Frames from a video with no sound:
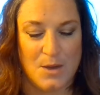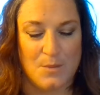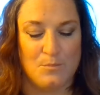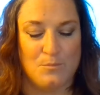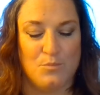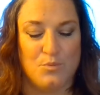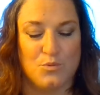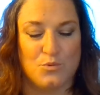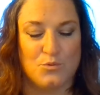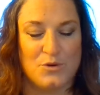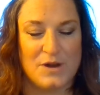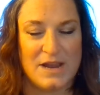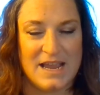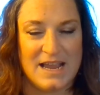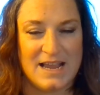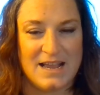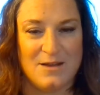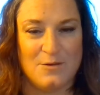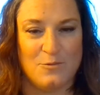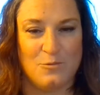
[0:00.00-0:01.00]

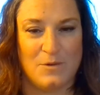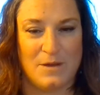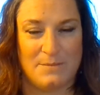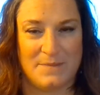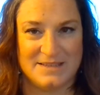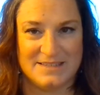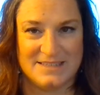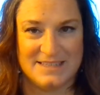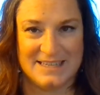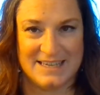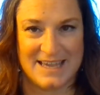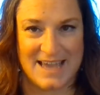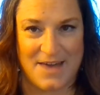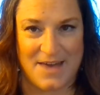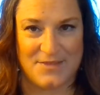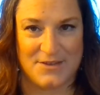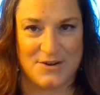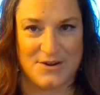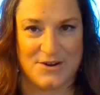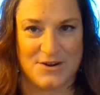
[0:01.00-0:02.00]
bring women
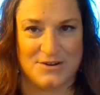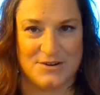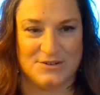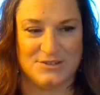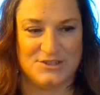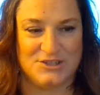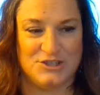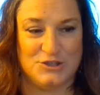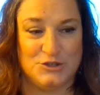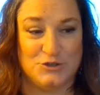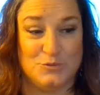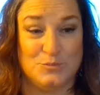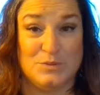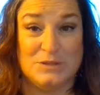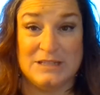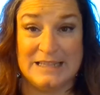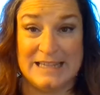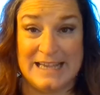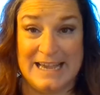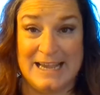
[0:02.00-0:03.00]
together to
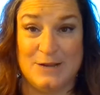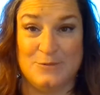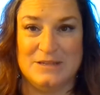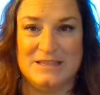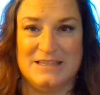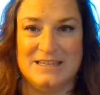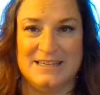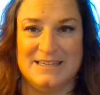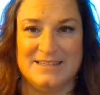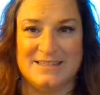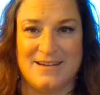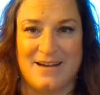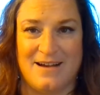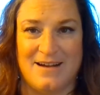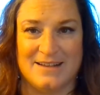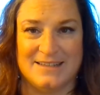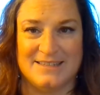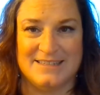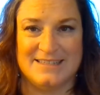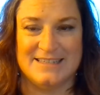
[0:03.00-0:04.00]
play with these
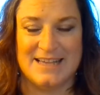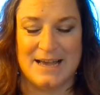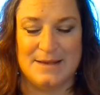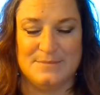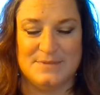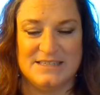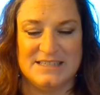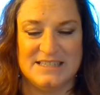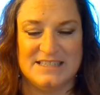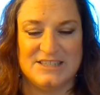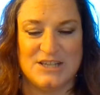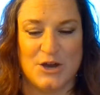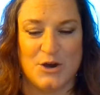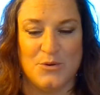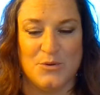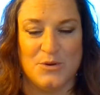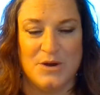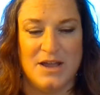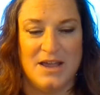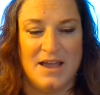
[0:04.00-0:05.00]
concepts.
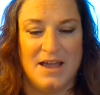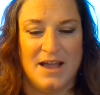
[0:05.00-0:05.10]
So,